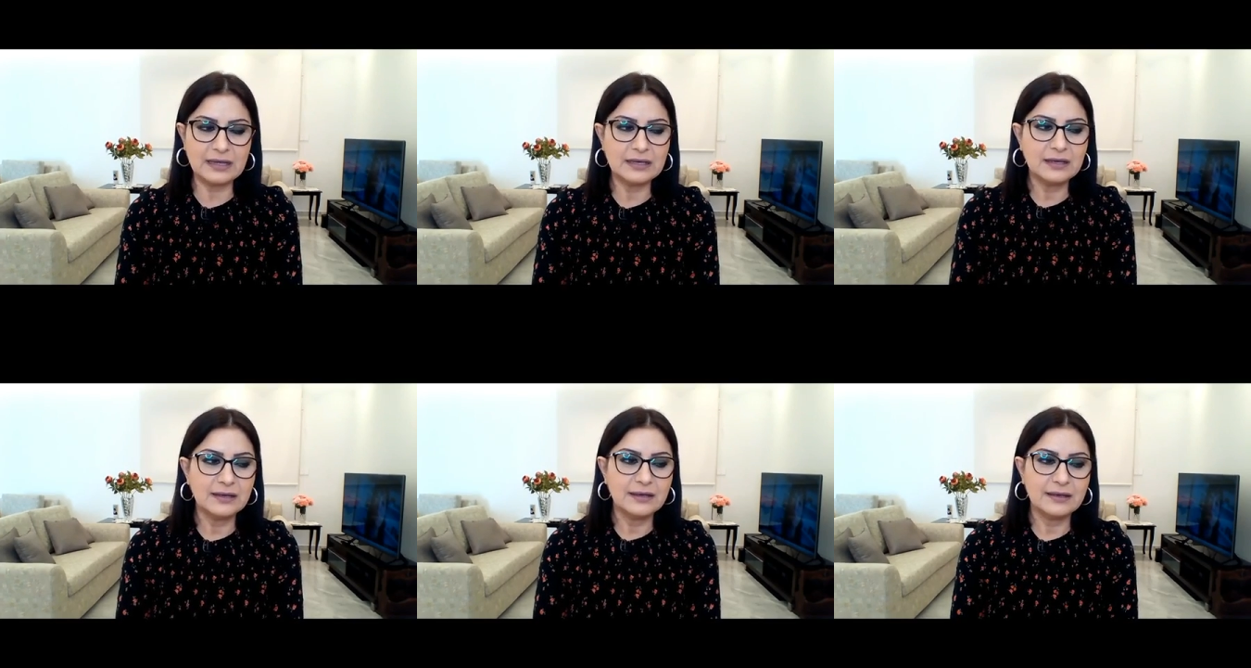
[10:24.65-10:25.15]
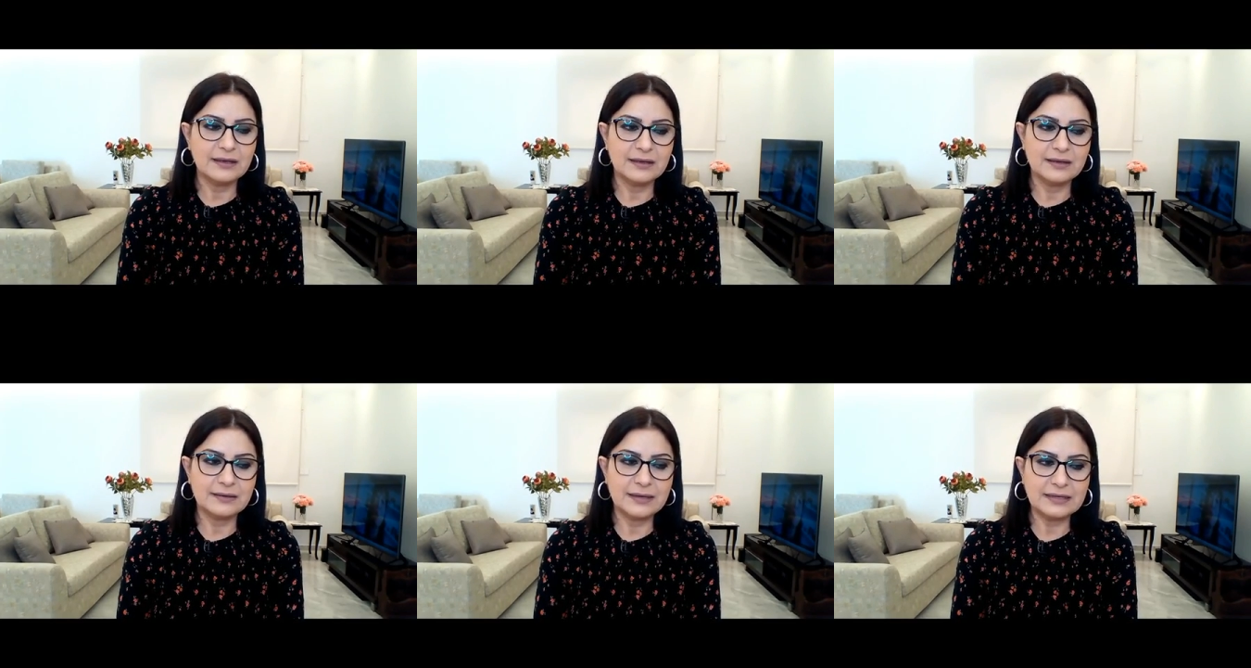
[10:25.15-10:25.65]

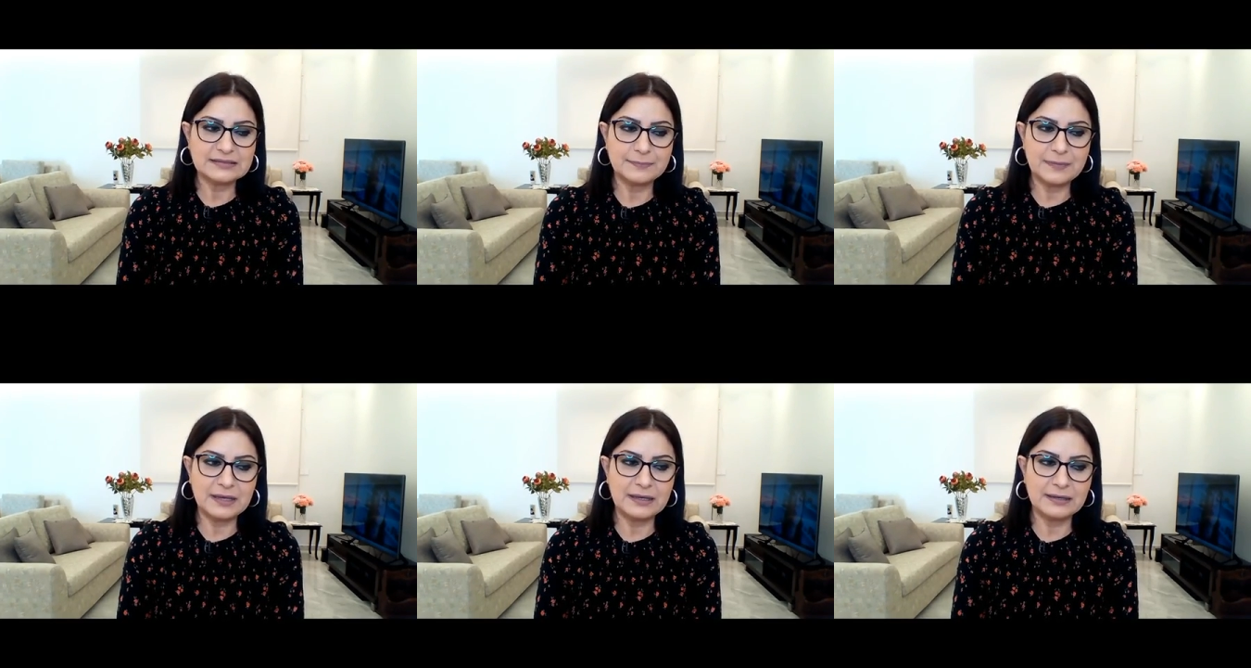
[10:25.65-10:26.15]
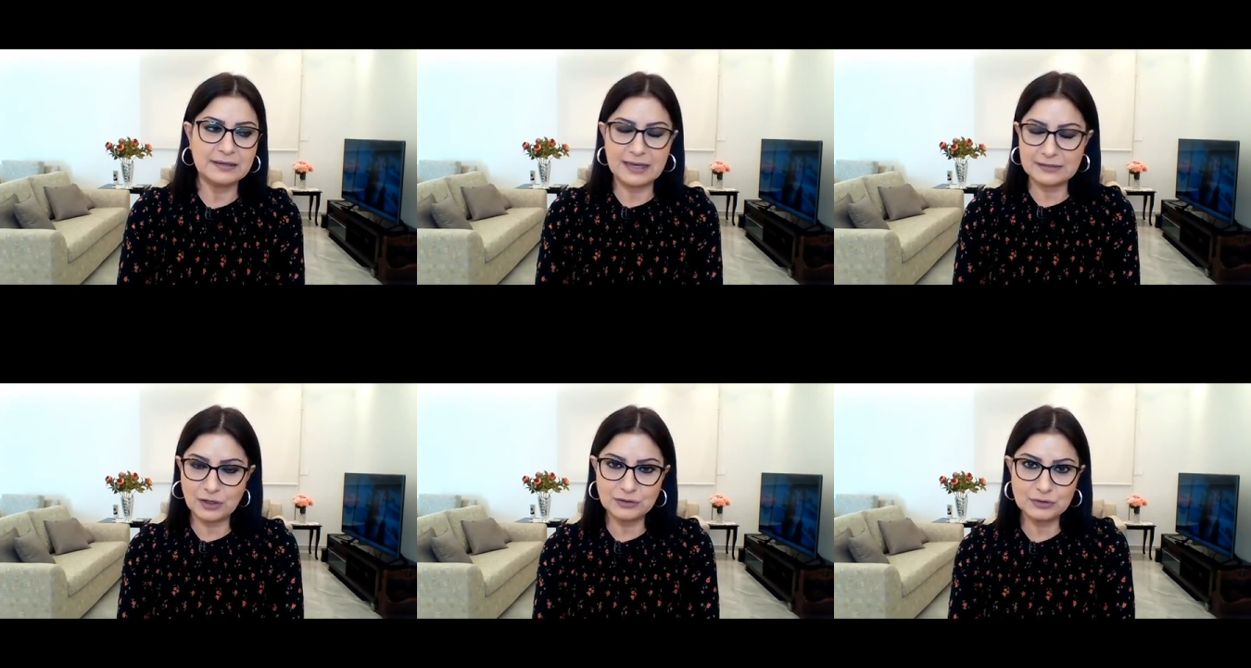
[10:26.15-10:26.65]
It may get on
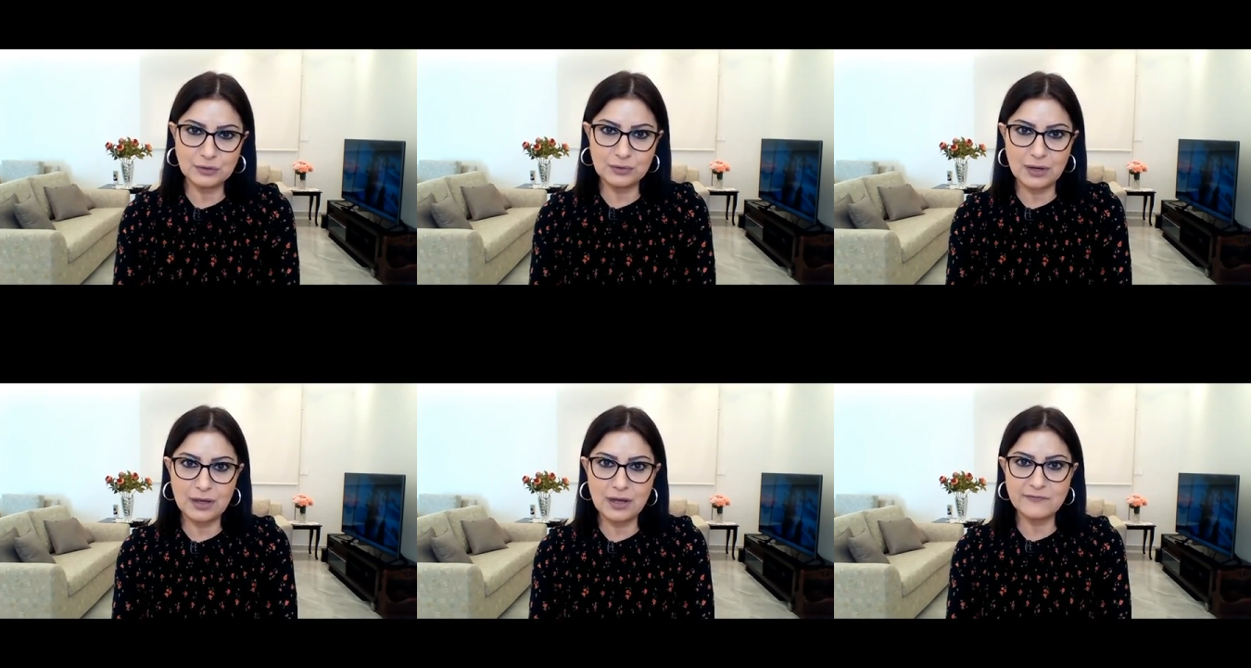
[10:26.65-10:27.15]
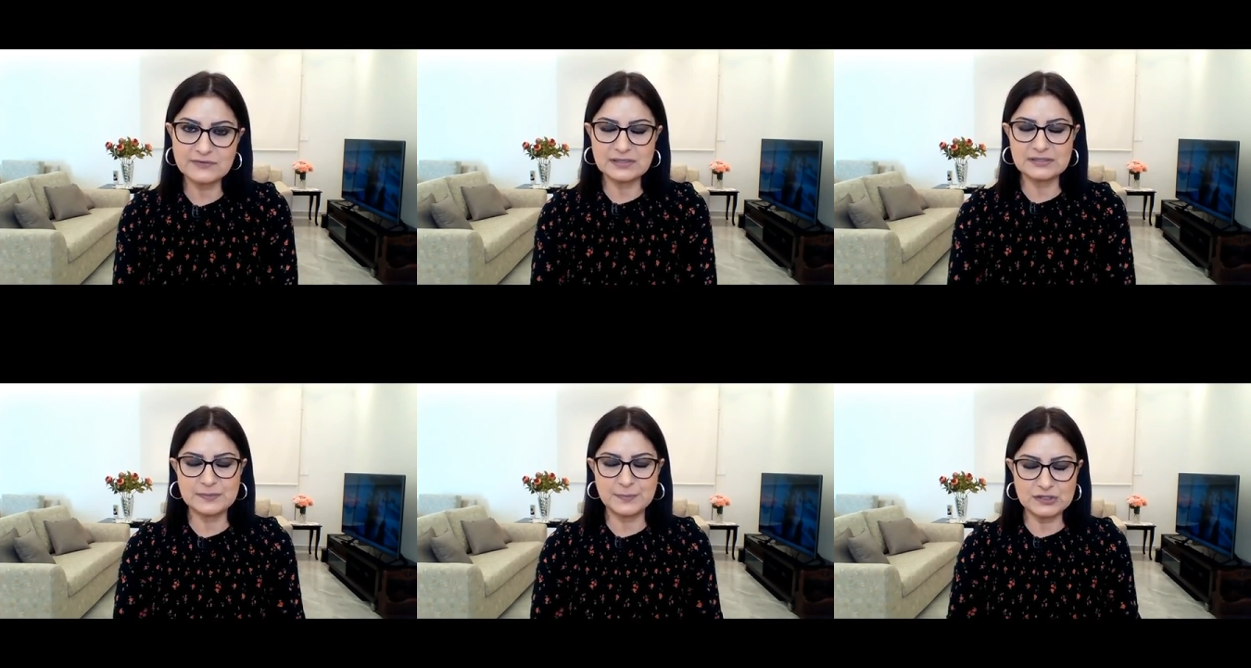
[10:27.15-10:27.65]
your nerves,
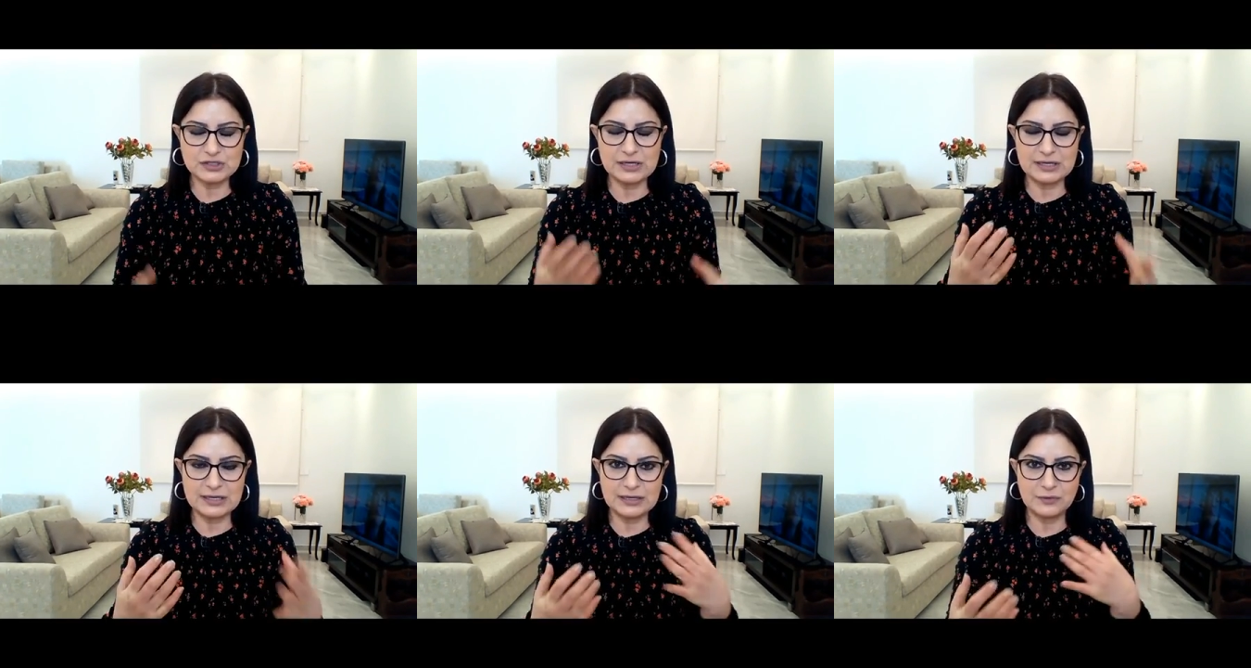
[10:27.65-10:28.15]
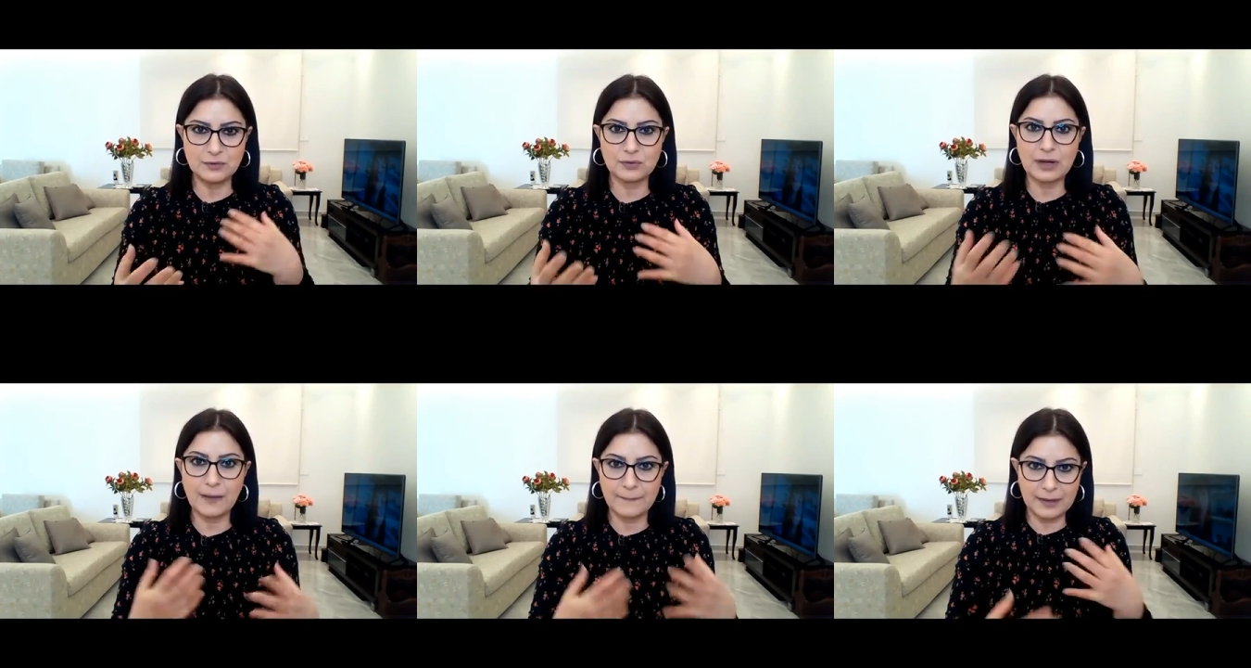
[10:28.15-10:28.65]
especially you're
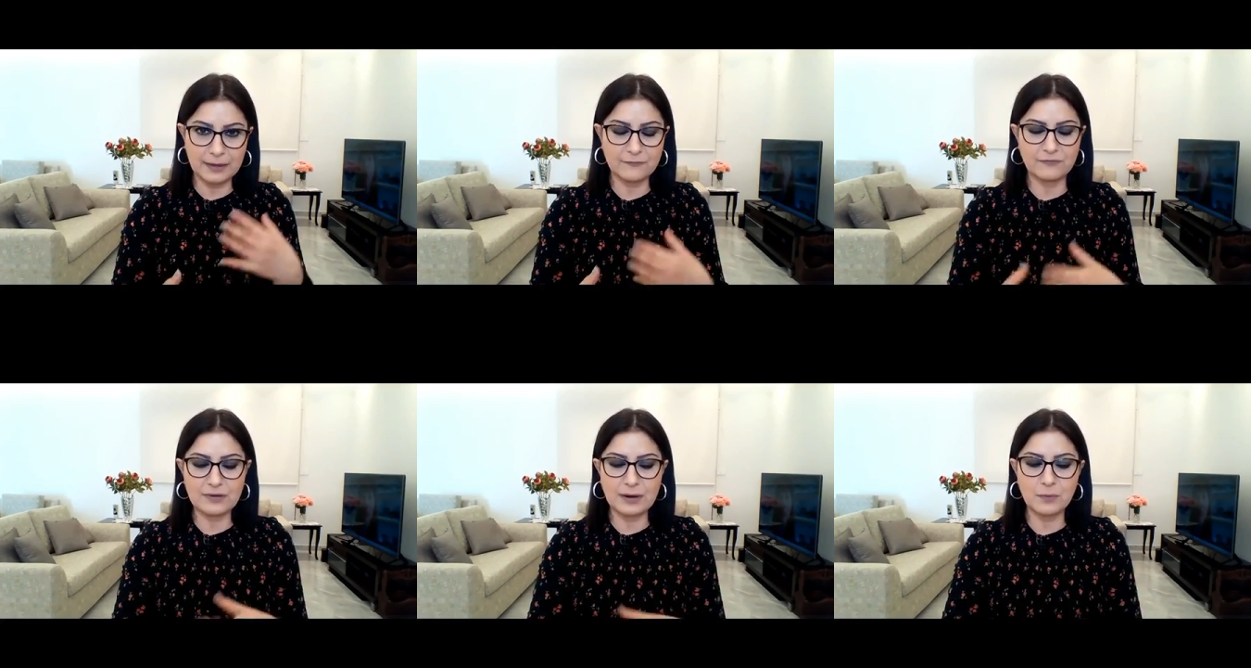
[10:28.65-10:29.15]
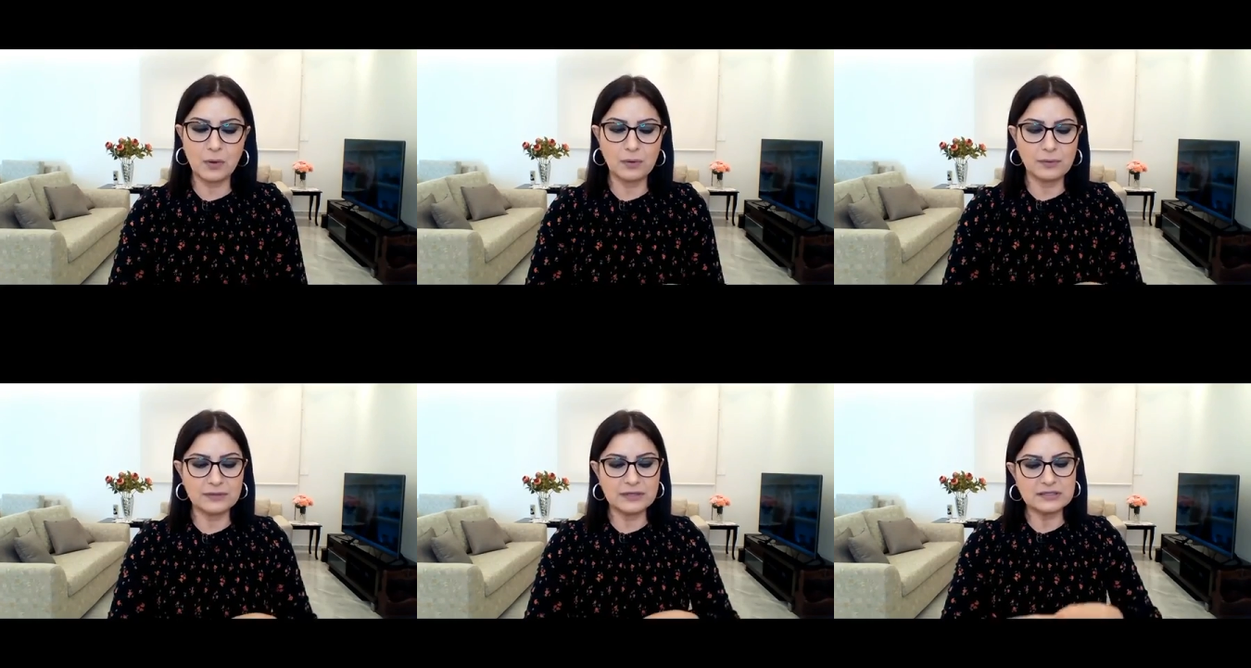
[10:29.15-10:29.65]
coming from all these,